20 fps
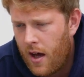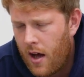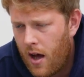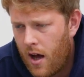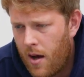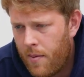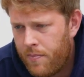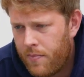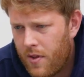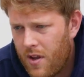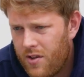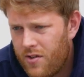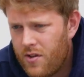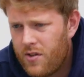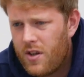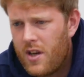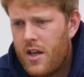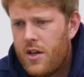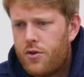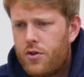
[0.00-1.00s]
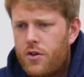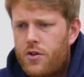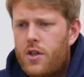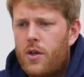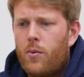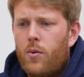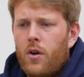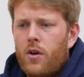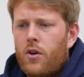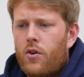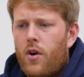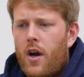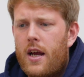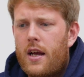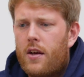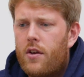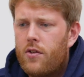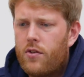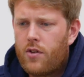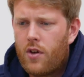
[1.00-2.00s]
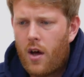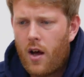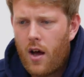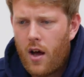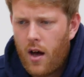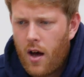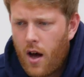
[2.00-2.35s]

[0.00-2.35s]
This is an interesting one, Craig, because